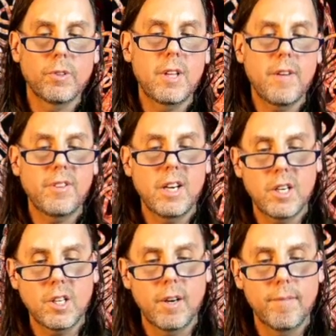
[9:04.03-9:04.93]

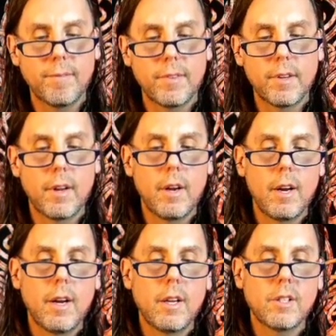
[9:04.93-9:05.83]
definition.
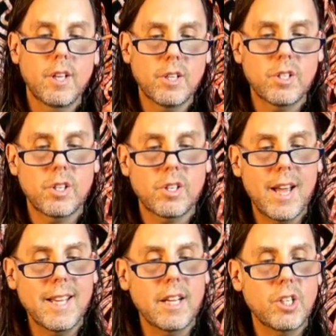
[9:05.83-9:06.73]
Since the
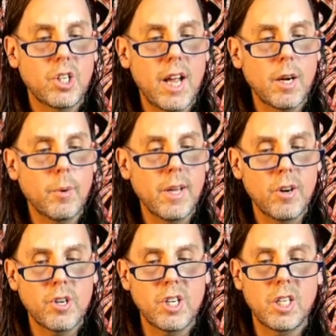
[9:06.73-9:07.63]
psychic shadow
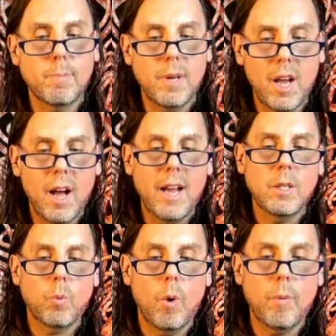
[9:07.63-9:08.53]
energies
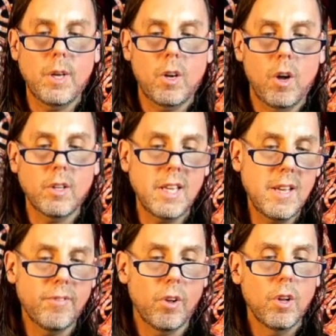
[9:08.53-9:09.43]
behind what we call
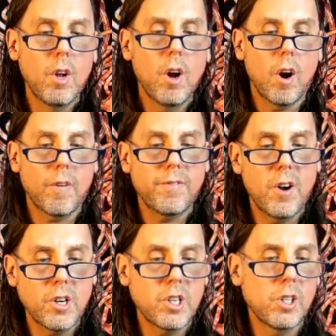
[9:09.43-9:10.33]
evil are
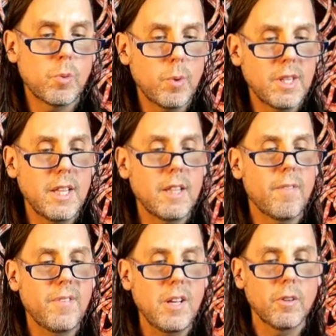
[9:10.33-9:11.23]
functions within the
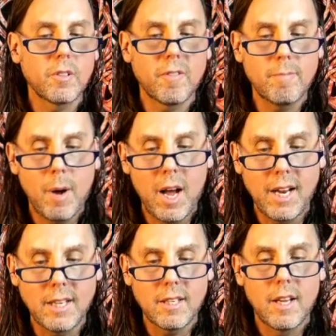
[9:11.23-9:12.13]
field of
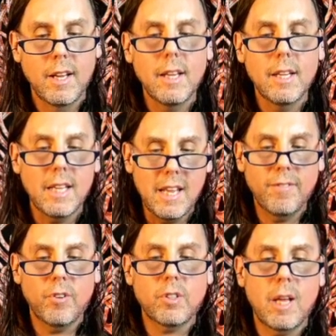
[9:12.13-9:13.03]
mind,
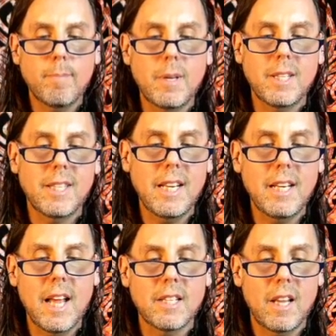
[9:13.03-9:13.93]
evil can be
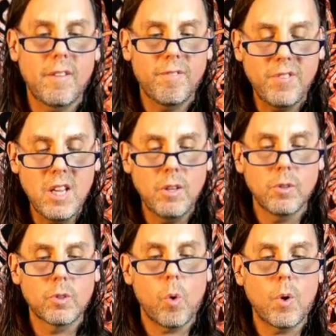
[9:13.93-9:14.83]
seen as a
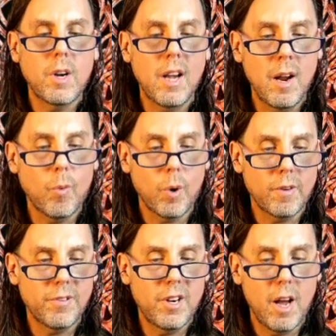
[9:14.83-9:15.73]
field or network
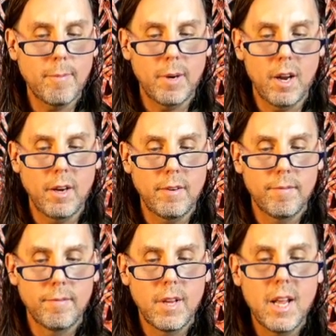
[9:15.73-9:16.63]
phenomenon.
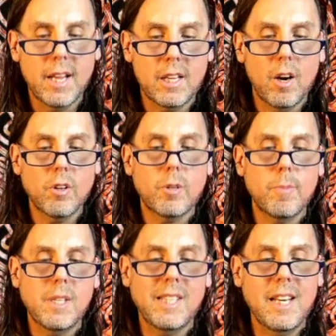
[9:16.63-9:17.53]
It can also
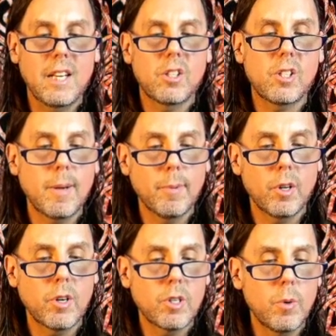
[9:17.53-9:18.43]
be seen as
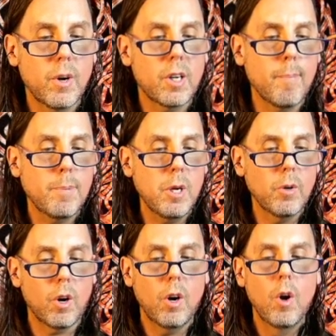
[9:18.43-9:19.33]
similar to a
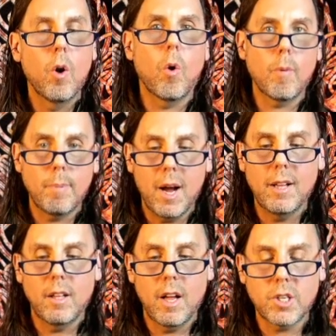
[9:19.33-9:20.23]
computer or
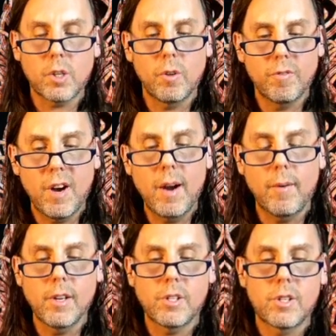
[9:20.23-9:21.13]
biological
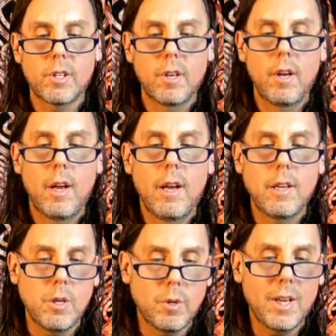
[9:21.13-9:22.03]
virus.
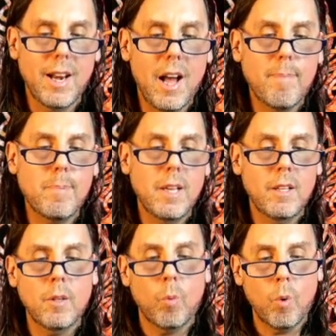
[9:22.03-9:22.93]
You cannot be
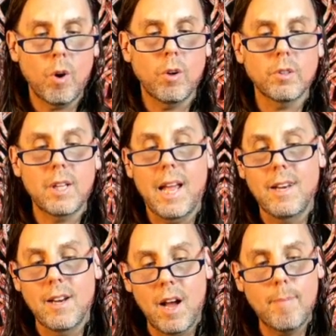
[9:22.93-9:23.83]
in the world
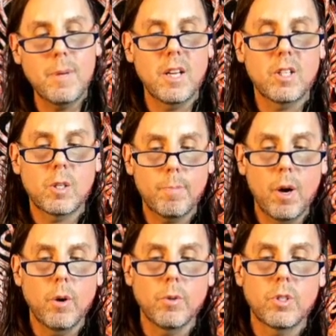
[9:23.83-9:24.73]
and not be
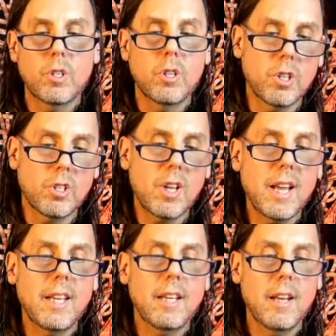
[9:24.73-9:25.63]
exposed to the
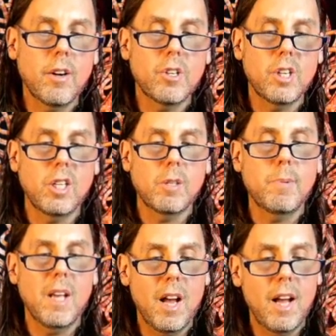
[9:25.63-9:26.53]
psychic energies
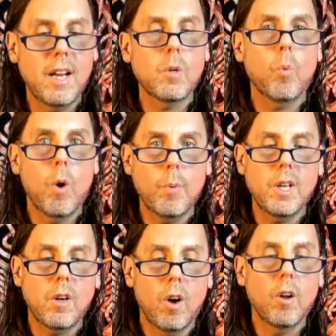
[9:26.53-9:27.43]
behind what we
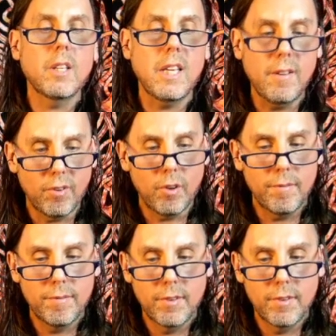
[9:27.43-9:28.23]
call evil.